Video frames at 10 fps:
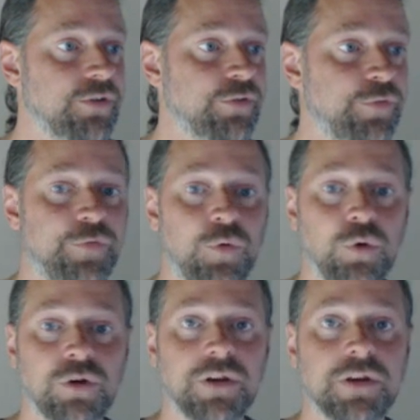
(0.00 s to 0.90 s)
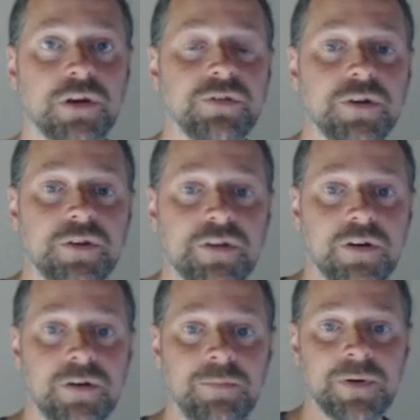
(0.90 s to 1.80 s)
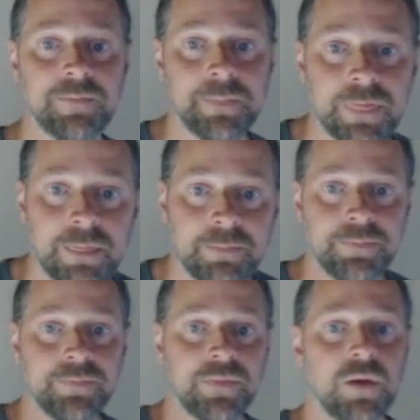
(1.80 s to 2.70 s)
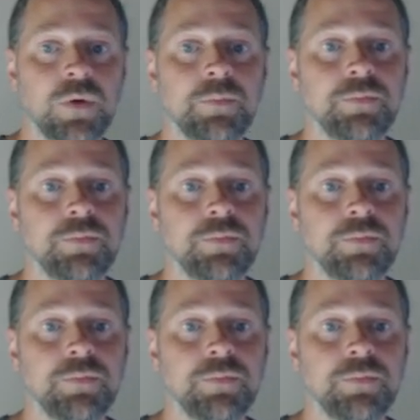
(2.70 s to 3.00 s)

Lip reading: 4 grid nodes at a time. We